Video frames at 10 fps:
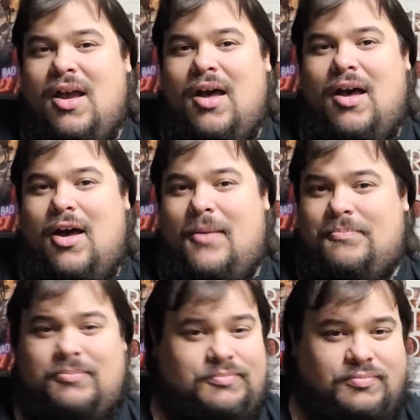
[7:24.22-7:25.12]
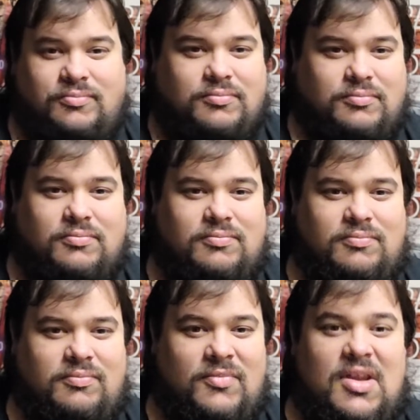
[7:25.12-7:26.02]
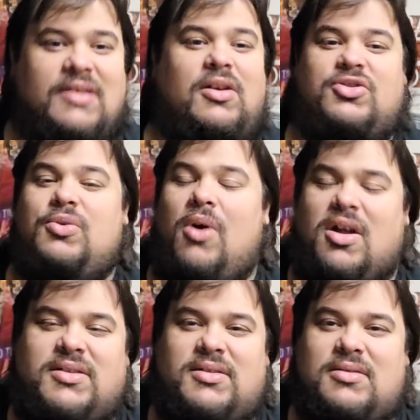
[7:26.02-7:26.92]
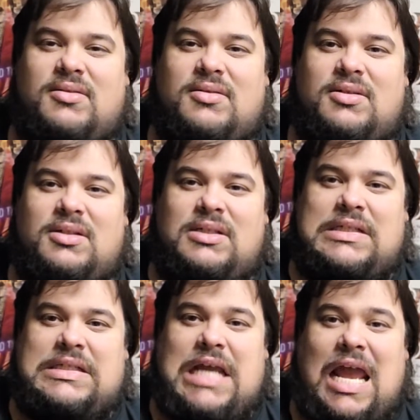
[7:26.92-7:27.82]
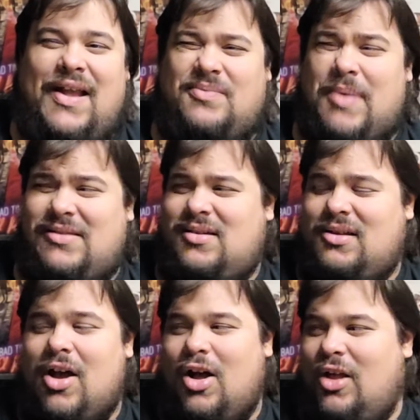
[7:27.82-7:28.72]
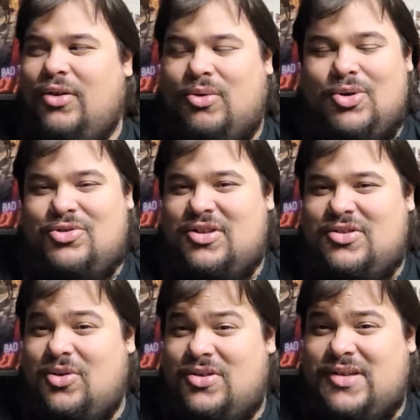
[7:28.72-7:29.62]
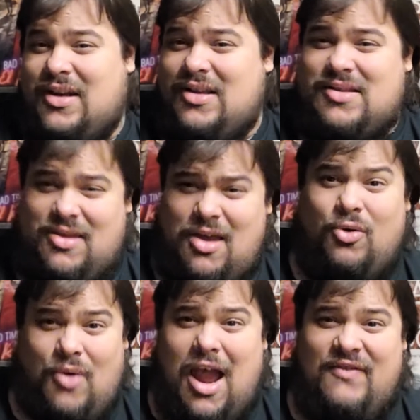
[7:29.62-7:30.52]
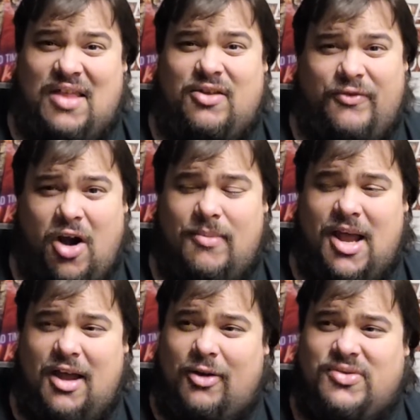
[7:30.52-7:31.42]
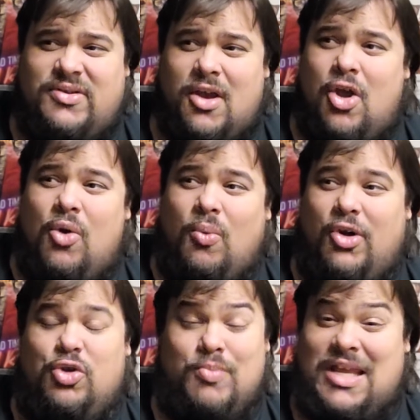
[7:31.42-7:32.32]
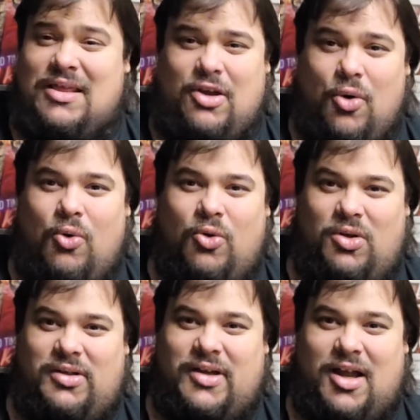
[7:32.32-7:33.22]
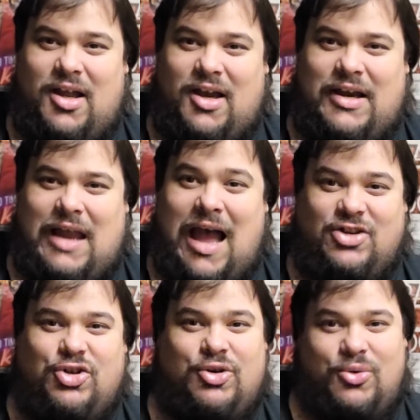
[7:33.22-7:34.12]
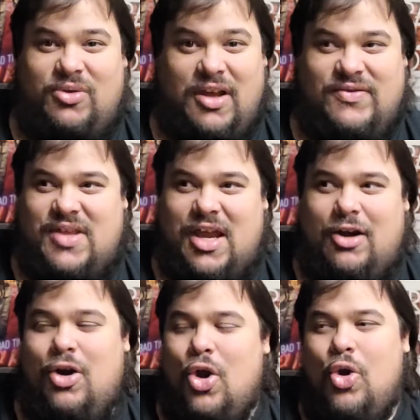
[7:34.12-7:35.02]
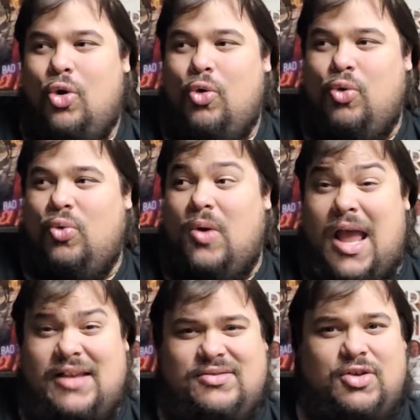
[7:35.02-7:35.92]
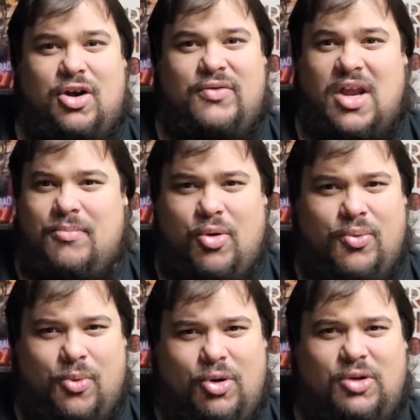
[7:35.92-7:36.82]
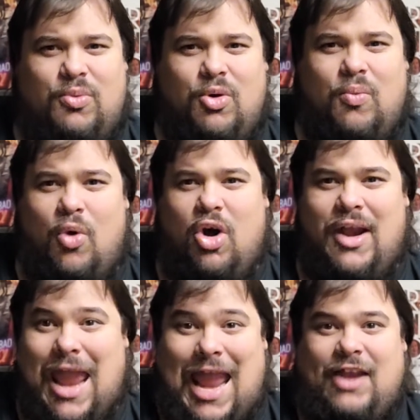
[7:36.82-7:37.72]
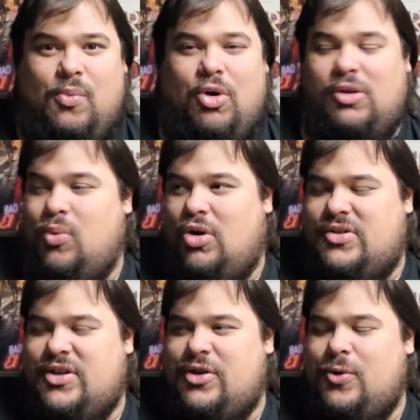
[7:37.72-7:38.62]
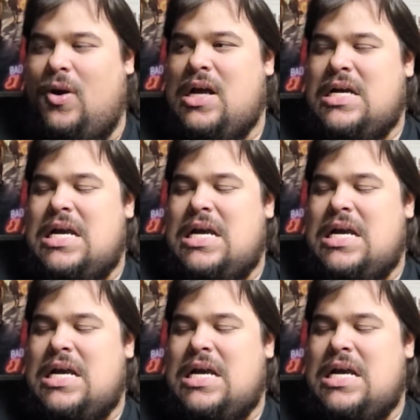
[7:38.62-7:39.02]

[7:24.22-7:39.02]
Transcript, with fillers: Um, that's all she wants. And that's basically all the grocery store scene is. They then arrive at the farmhouse where you meet the old uh, codger who lives there, who has served in both World War One and World War Two,